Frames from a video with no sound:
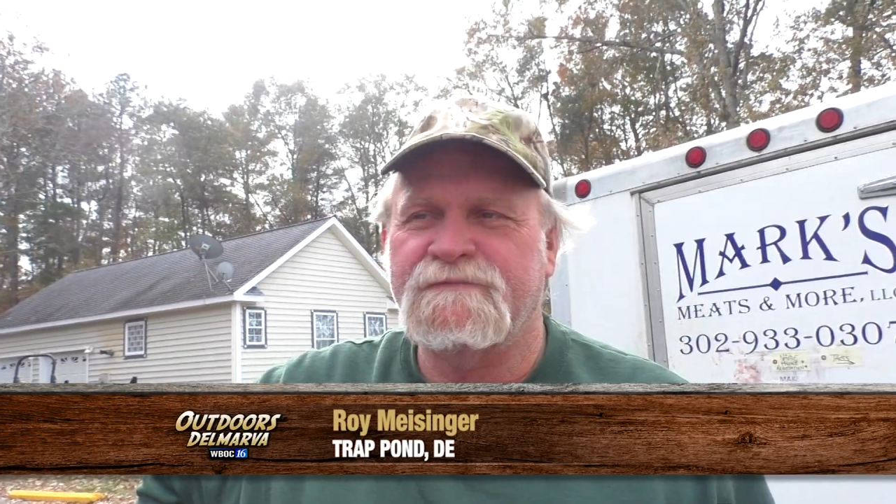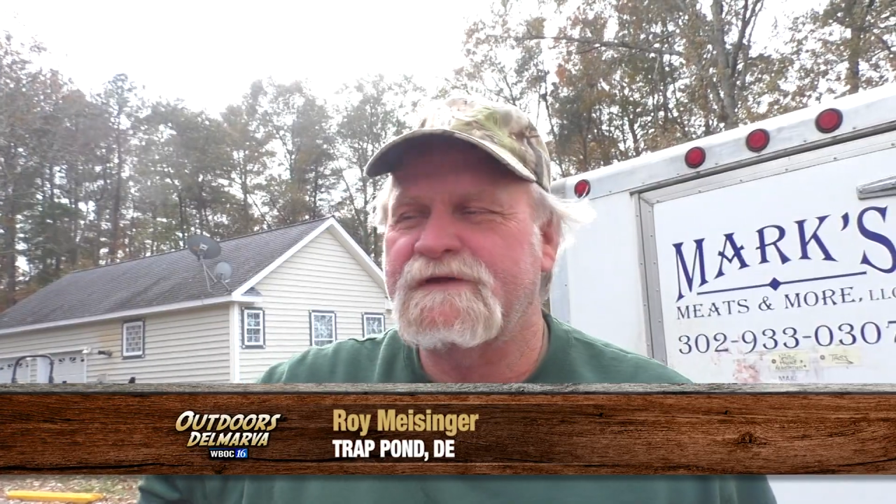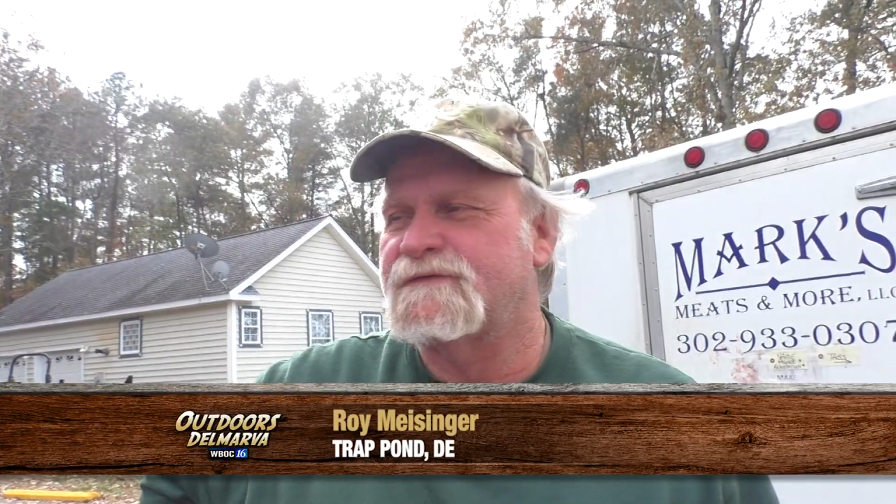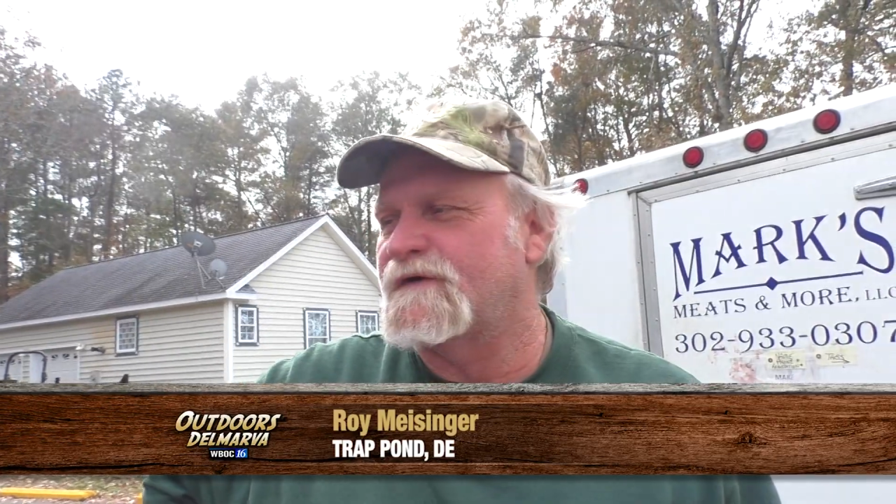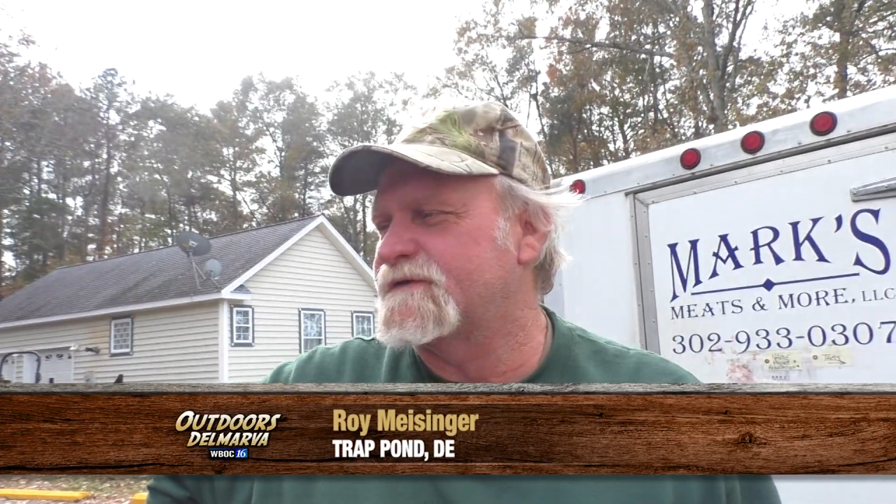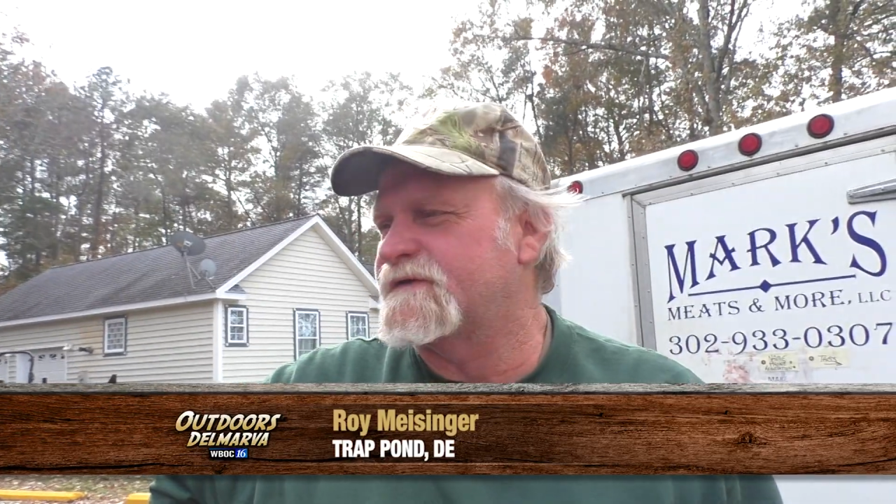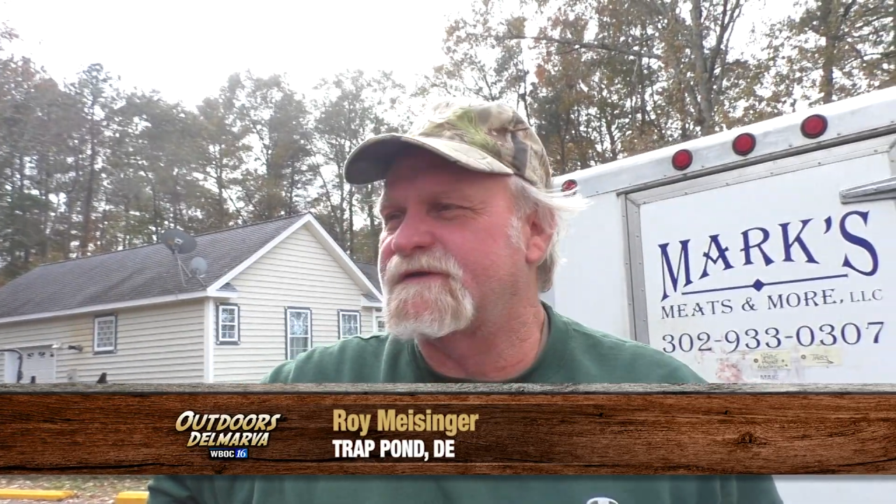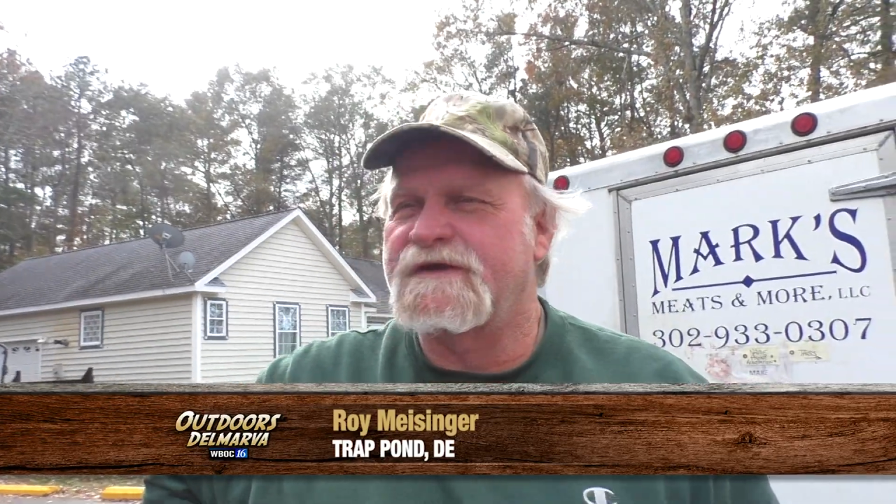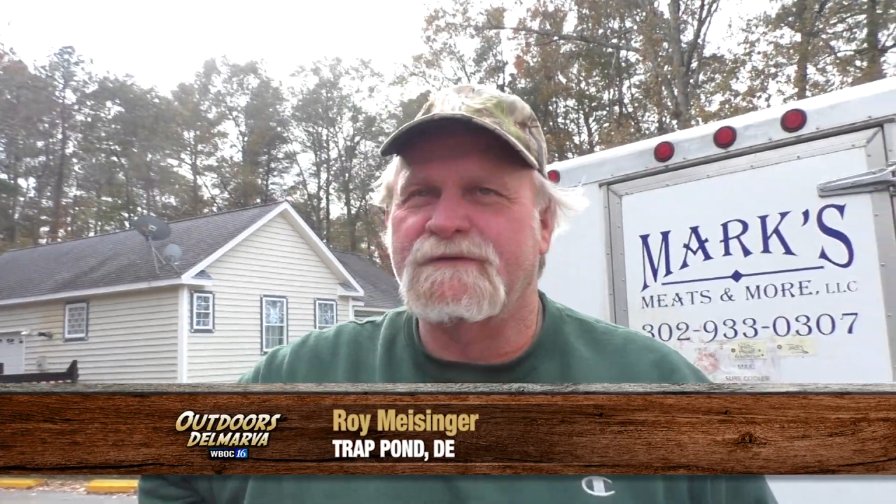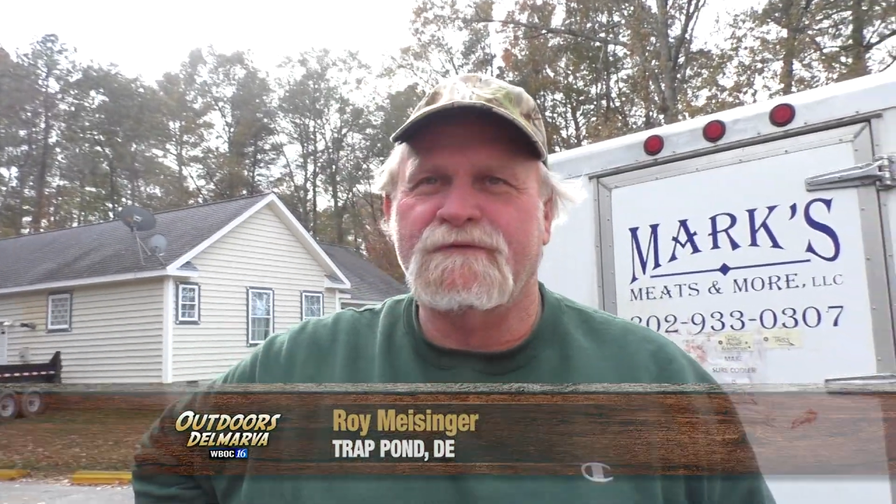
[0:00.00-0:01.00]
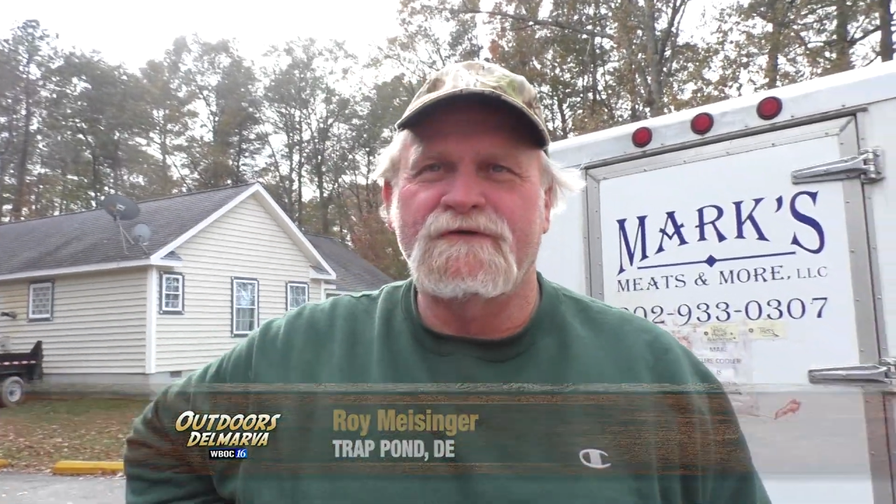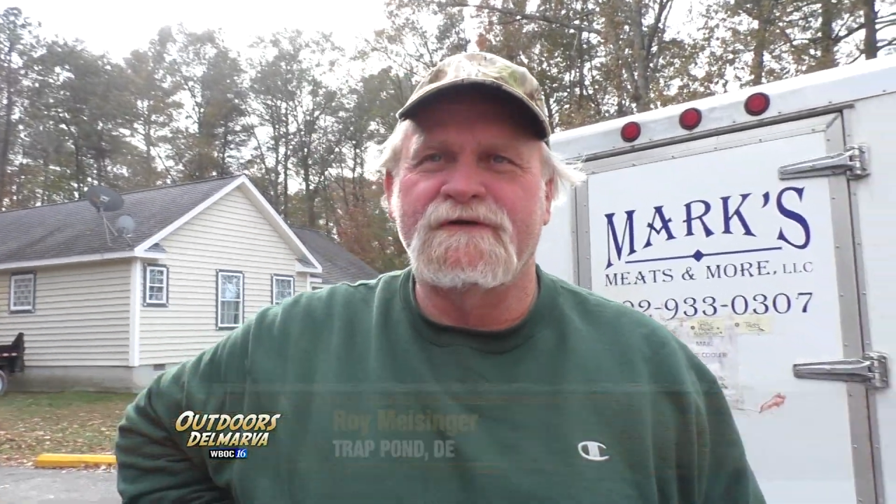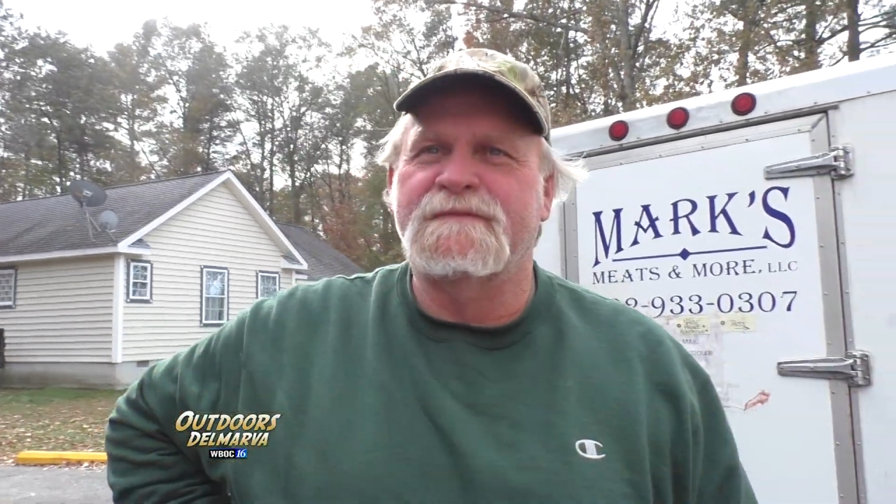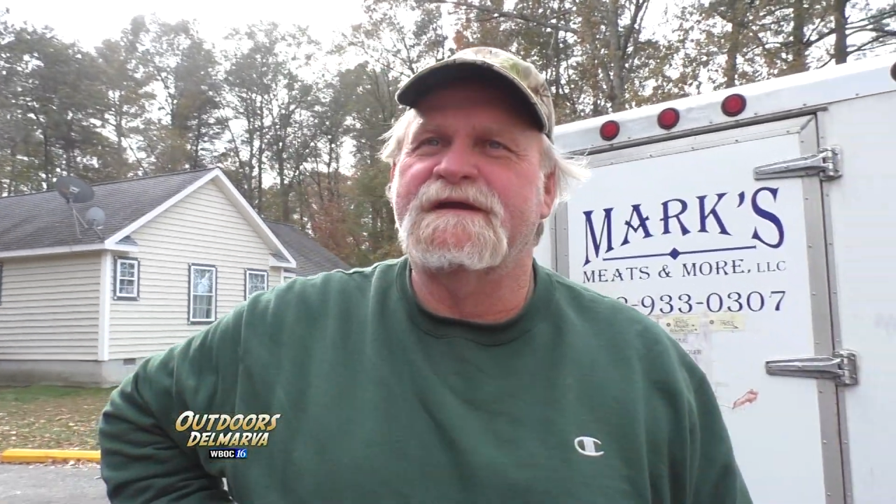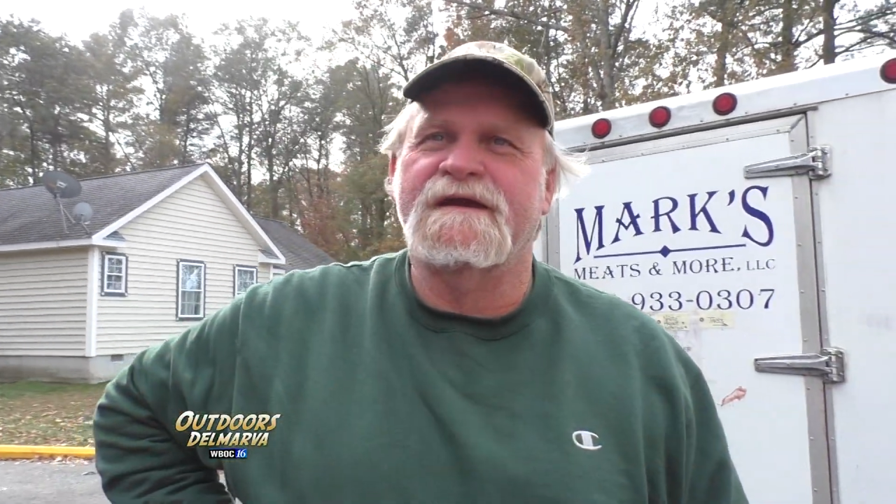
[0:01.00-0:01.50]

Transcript: We thought the deer were going to be